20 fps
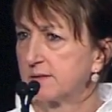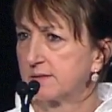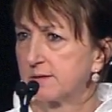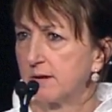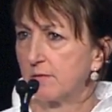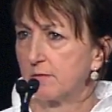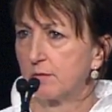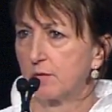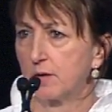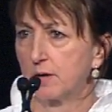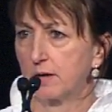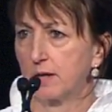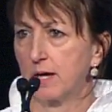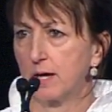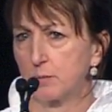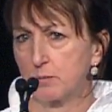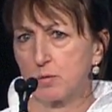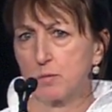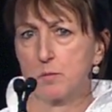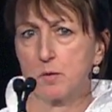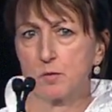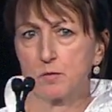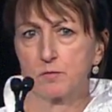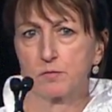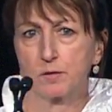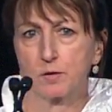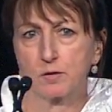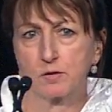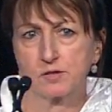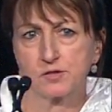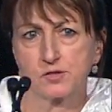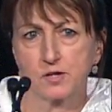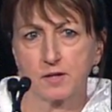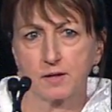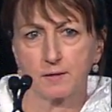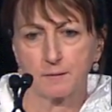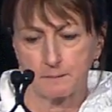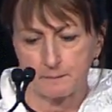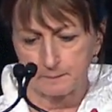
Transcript: suffering and promote flourishing.